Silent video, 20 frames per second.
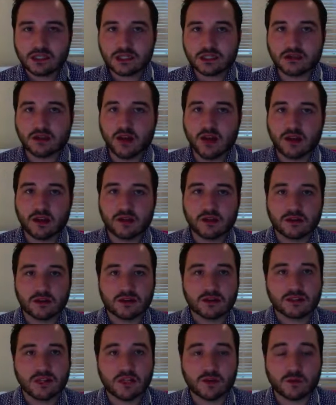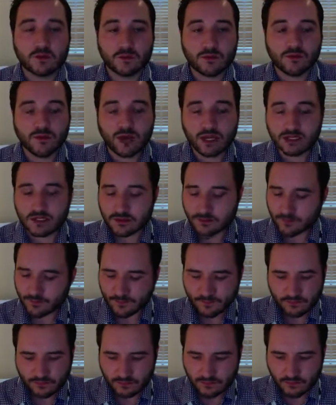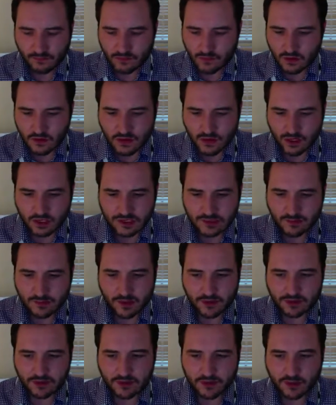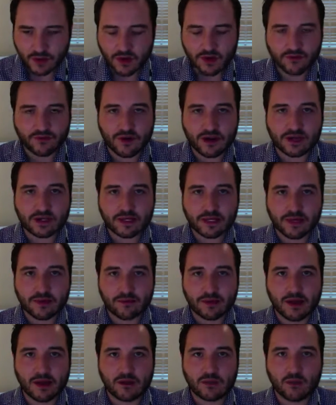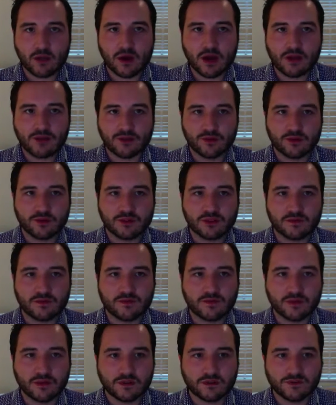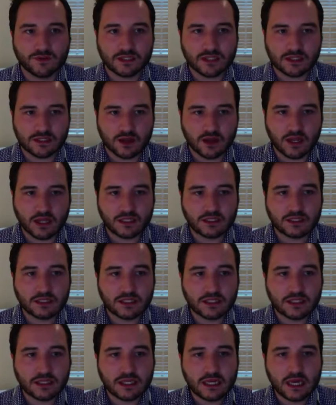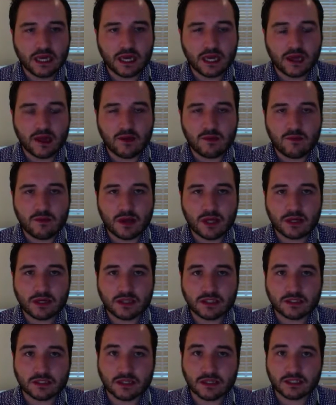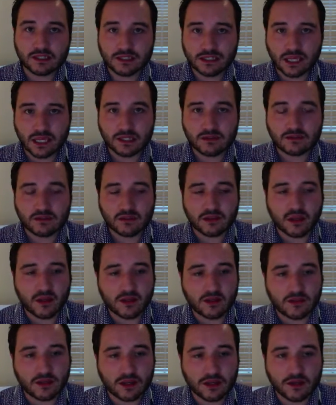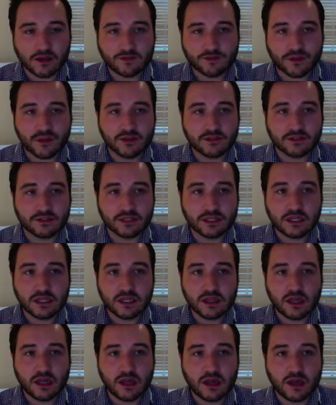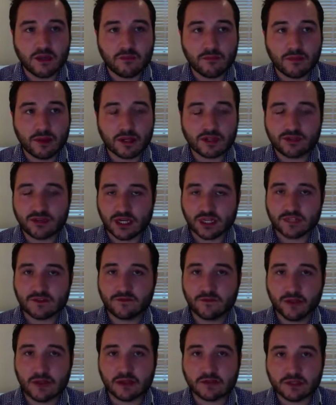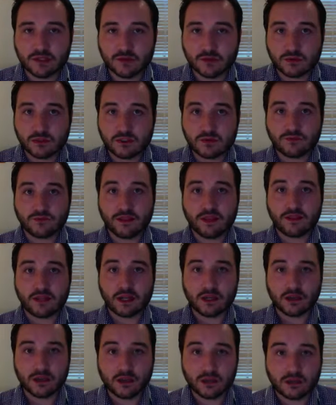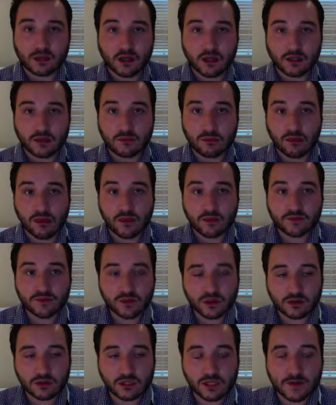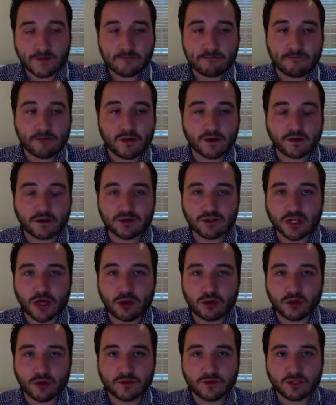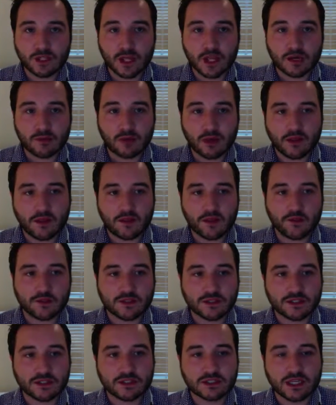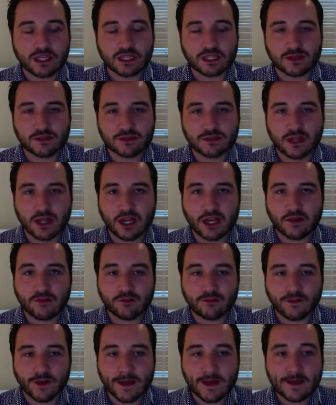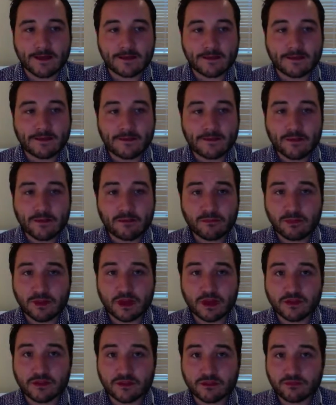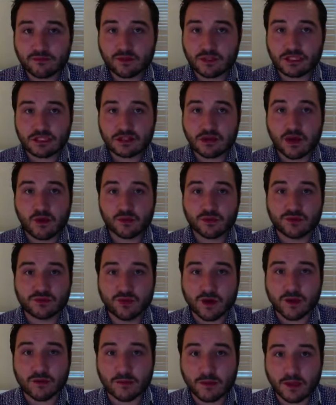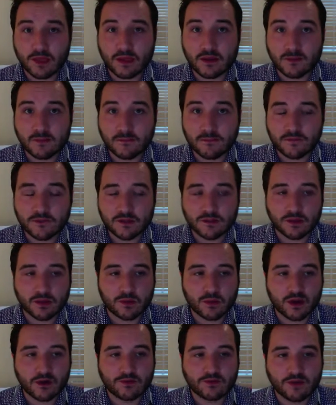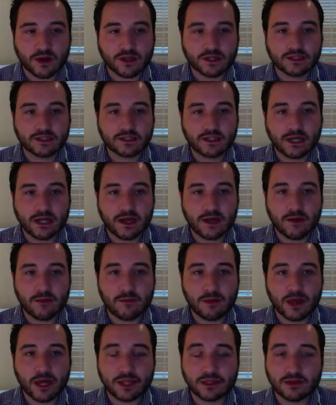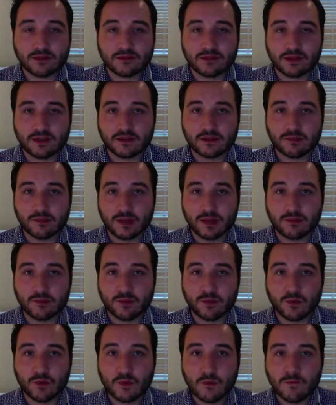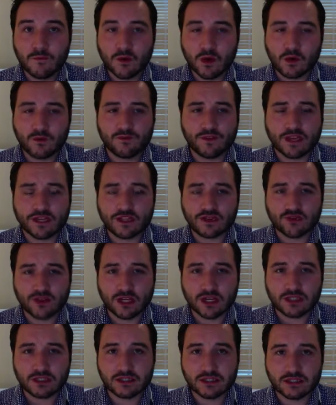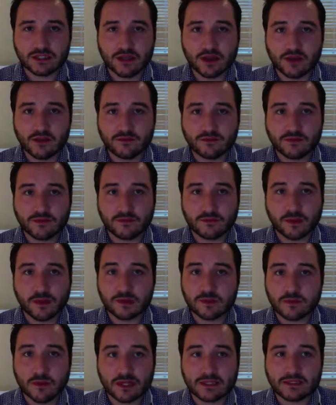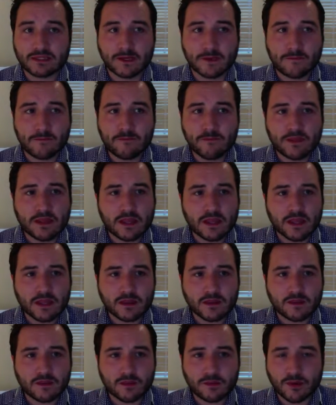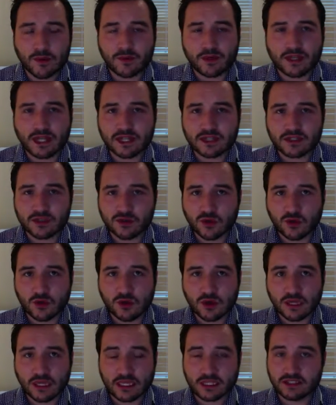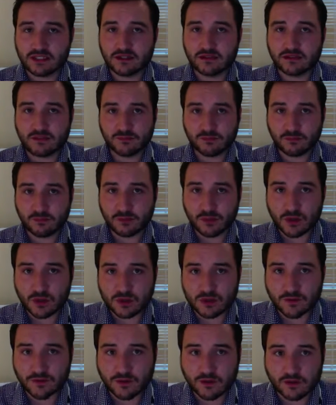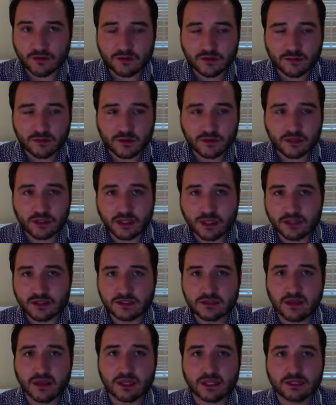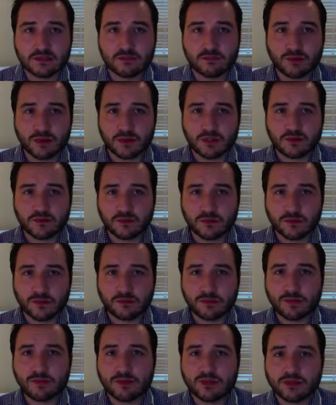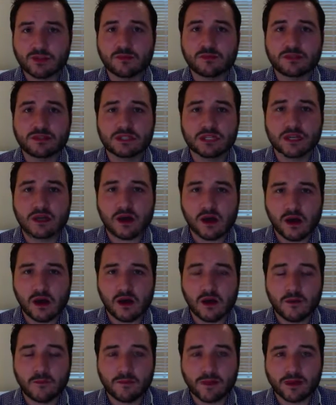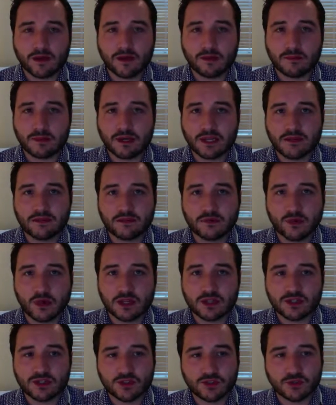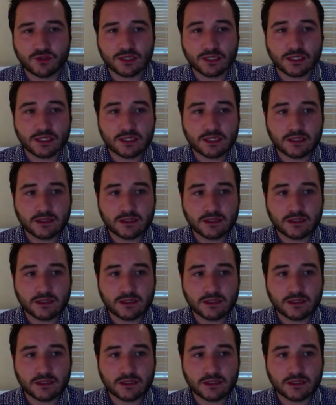design concerns would have been raised. I spoke quite frankly about what I thought of, of the design, um, and I, I said that the only thing I found um, attractive about it was the fact that it looked like a bar of chocolate. I got told off slightly by the officer, saying that was slightly unfair, but the, the design was ropey, to be quite frank, um, and I think the people of that street deserve much better. The building next door isn't beautiful, the building on the other side isn't beautiful, the buildings opposite are, and I believe quite strongly